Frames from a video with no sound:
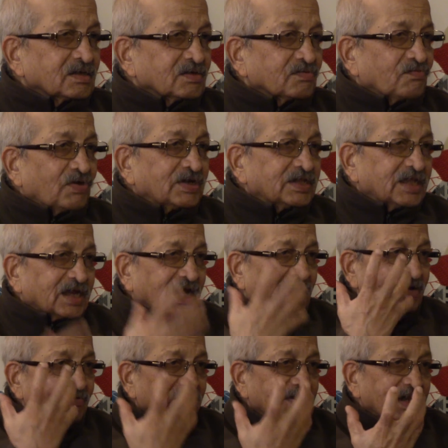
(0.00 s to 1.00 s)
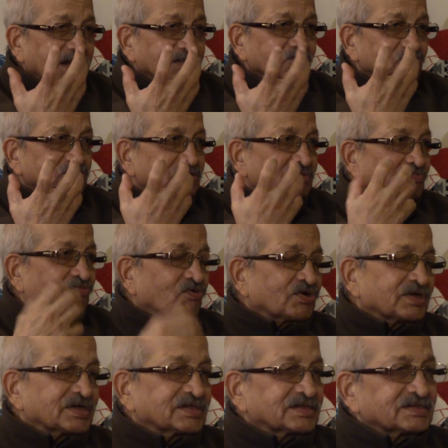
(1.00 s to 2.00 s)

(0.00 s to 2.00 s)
what they convey, that is most important.